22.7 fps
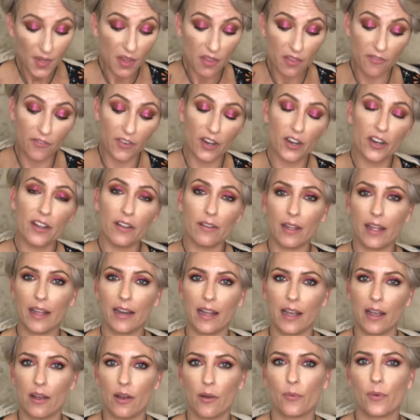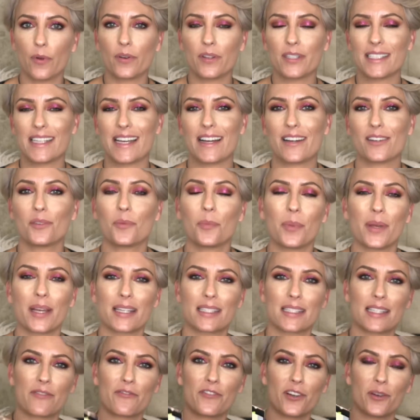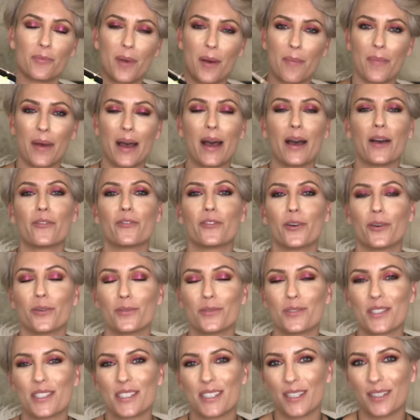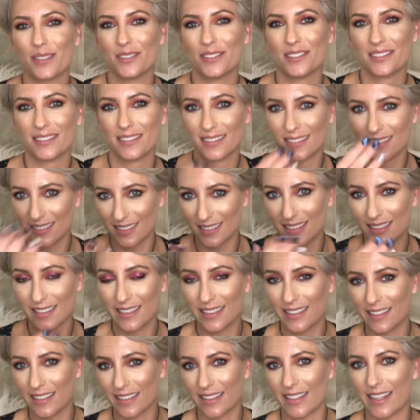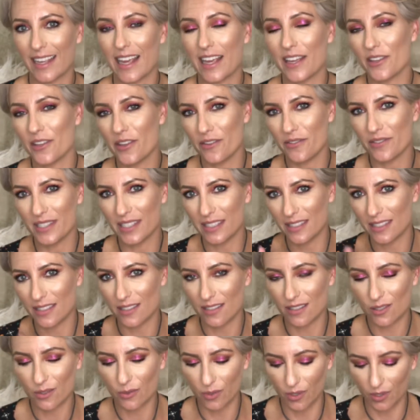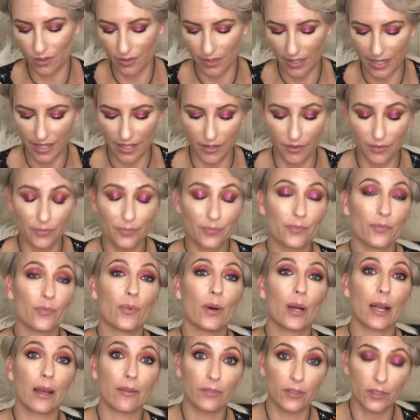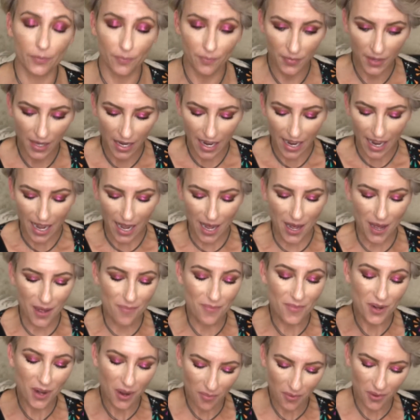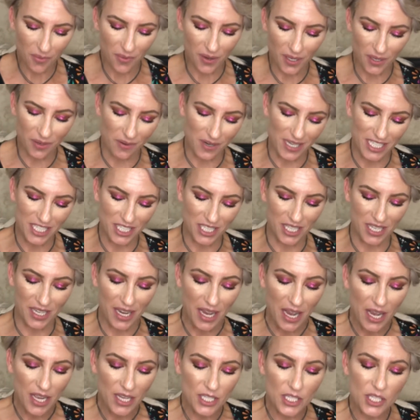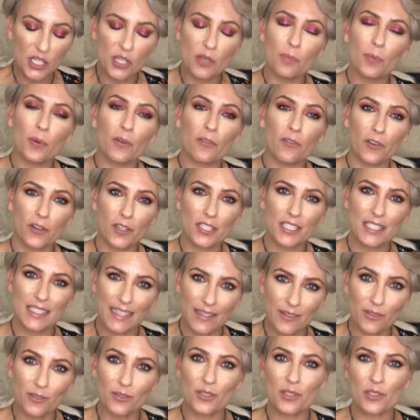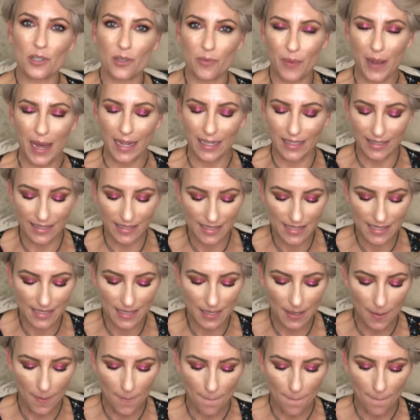The very, and I, I wrote it down because I film on my iPhone, so can't use it to scroll. I know, whatever. Um, number one question Do you prefer singles or palettes?